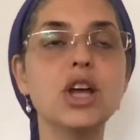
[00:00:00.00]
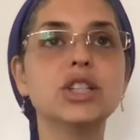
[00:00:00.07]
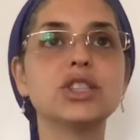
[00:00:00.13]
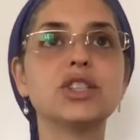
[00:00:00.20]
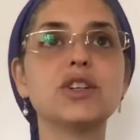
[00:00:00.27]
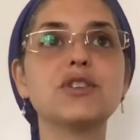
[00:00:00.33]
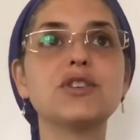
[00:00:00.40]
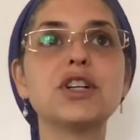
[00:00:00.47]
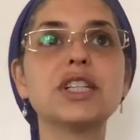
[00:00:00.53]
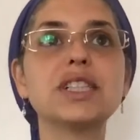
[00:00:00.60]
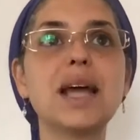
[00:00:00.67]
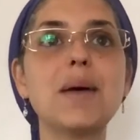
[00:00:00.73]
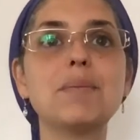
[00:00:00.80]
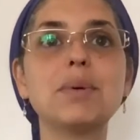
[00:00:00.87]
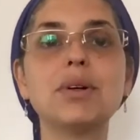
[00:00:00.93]
So for
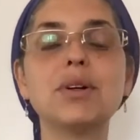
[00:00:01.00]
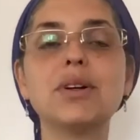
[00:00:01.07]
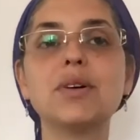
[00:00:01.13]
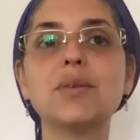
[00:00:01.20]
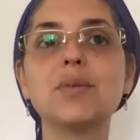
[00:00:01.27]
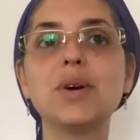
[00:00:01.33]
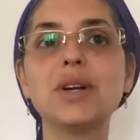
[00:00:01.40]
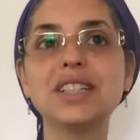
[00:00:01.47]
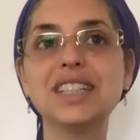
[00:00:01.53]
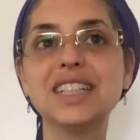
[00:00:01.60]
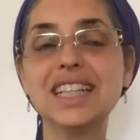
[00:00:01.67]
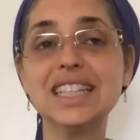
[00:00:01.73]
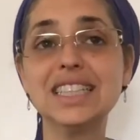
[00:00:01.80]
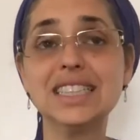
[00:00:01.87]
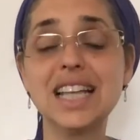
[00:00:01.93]
example, one of the
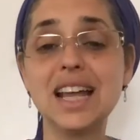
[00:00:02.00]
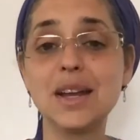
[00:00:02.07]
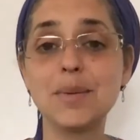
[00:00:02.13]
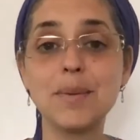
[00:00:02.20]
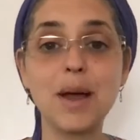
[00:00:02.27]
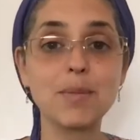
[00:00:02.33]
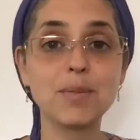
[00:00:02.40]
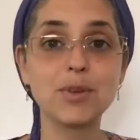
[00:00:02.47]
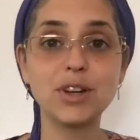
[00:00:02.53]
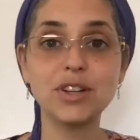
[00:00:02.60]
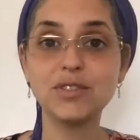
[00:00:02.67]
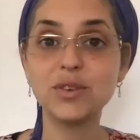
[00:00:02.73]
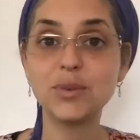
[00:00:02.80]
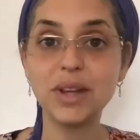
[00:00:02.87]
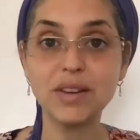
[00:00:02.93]
kids said, I'm
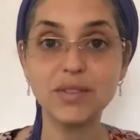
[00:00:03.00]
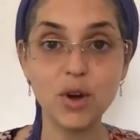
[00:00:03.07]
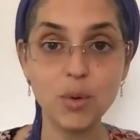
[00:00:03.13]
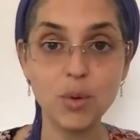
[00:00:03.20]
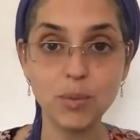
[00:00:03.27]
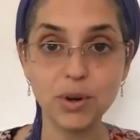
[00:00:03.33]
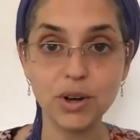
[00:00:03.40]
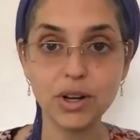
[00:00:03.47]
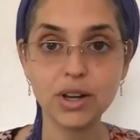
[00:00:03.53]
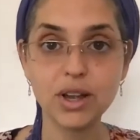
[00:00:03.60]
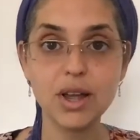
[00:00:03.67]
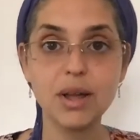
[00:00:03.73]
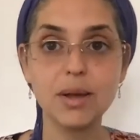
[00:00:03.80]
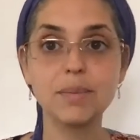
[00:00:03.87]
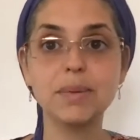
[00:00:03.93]
grateful we have homework,
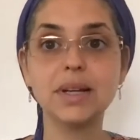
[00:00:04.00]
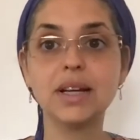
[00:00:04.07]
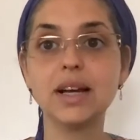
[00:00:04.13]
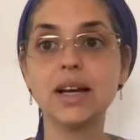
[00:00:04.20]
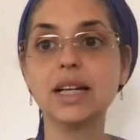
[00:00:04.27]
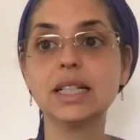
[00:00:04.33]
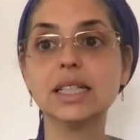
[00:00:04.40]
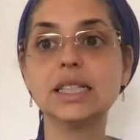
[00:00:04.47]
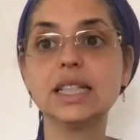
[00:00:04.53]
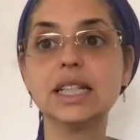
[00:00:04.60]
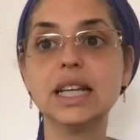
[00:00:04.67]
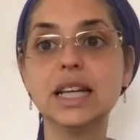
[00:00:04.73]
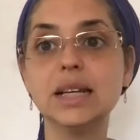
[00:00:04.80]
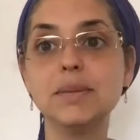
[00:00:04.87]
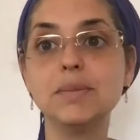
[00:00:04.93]
because
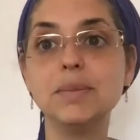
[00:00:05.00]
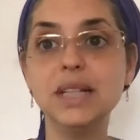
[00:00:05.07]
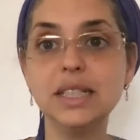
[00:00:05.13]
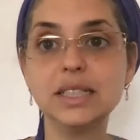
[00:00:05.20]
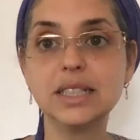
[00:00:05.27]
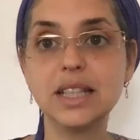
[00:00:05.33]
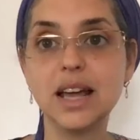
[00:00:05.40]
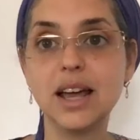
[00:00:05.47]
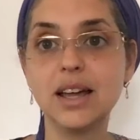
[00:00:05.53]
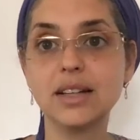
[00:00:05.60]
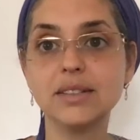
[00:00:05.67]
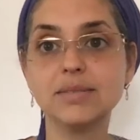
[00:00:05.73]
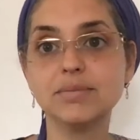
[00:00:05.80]
it means that